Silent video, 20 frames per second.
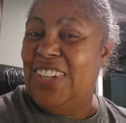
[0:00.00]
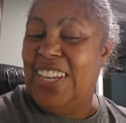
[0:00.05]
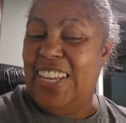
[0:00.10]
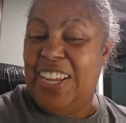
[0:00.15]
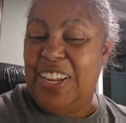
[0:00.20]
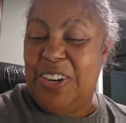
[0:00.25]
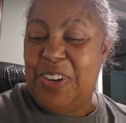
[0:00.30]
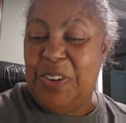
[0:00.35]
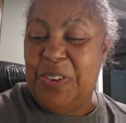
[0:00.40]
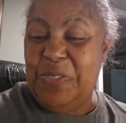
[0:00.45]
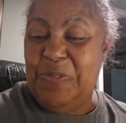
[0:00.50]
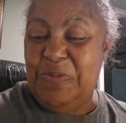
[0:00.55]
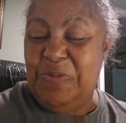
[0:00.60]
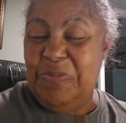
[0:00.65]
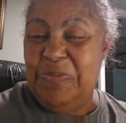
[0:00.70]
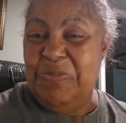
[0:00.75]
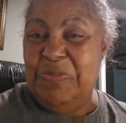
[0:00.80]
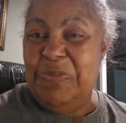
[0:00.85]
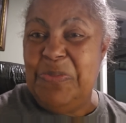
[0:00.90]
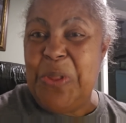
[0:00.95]
to you later.
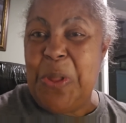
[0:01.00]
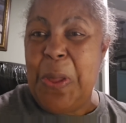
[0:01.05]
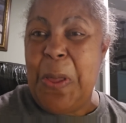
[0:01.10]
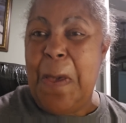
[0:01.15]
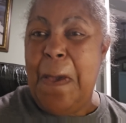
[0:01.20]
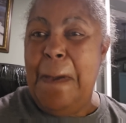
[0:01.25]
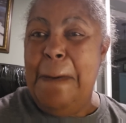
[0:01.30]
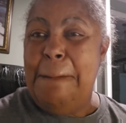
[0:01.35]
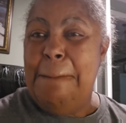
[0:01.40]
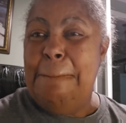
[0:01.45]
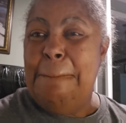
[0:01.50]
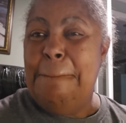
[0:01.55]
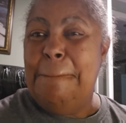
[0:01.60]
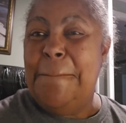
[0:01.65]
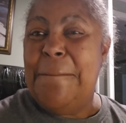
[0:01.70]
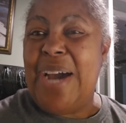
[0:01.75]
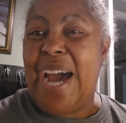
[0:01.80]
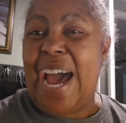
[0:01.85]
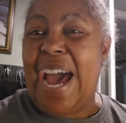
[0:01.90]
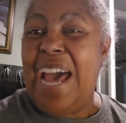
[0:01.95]

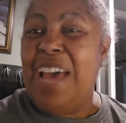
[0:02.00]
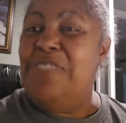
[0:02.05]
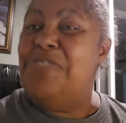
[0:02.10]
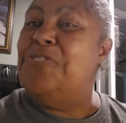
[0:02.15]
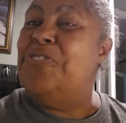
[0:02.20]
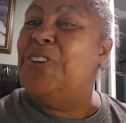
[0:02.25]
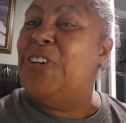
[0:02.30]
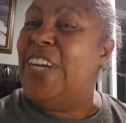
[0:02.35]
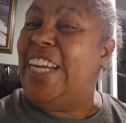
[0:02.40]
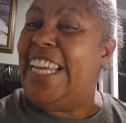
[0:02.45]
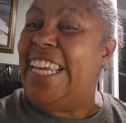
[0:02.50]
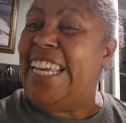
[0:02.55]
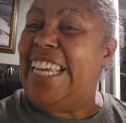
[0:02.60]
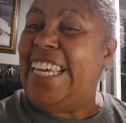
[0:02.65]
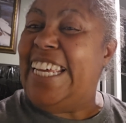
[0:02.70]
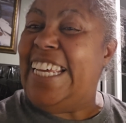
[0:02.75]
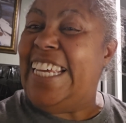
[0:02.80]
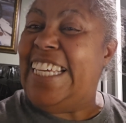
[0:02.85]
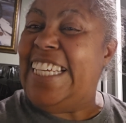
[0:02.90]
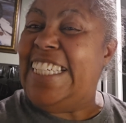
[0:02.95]
Bye,
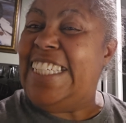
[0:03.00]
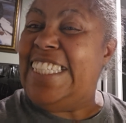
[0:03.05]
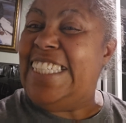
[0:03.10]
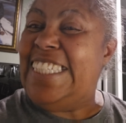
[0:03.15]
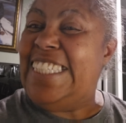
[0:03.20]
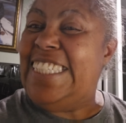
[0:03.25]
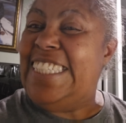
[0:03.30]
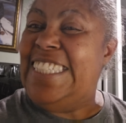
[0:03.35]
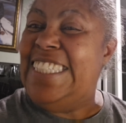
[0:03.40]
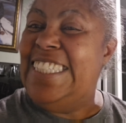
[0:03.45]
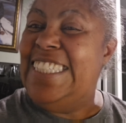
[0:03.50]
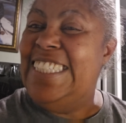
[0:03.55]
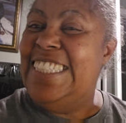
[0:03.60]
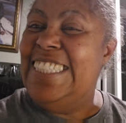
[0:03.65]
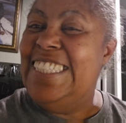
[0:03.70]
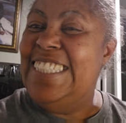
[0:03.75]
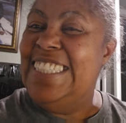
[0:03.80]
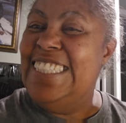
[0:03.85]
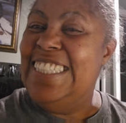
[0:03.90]
friends.